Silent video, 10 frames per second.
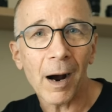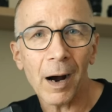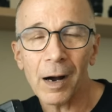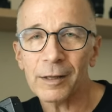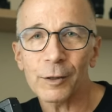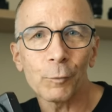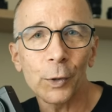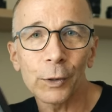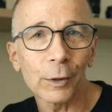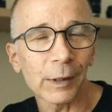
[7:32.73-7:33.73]

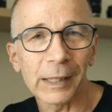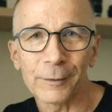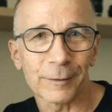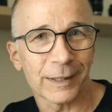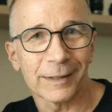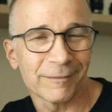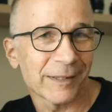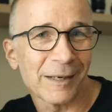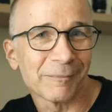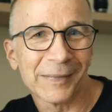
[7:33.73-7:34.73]
otherworldly or
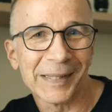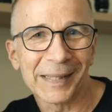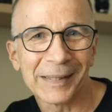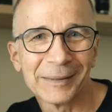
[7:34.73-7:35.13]
something.